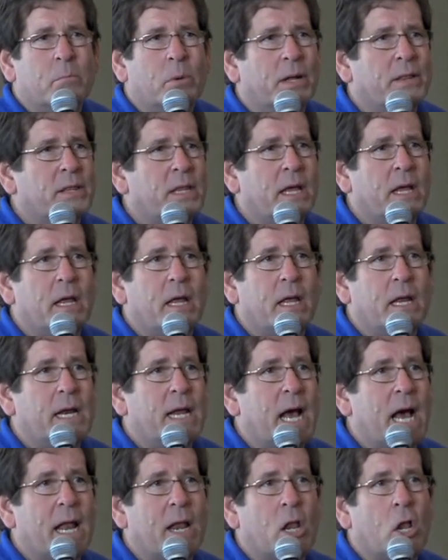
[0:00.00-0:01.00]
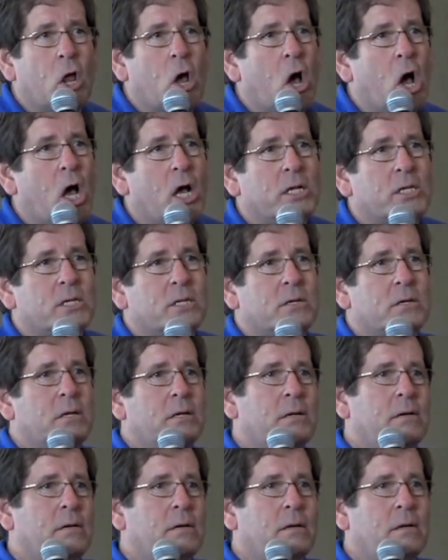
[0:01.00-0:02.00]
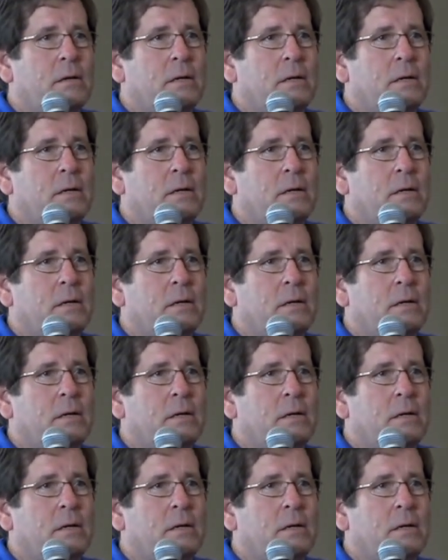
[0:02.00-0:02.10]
but it got lost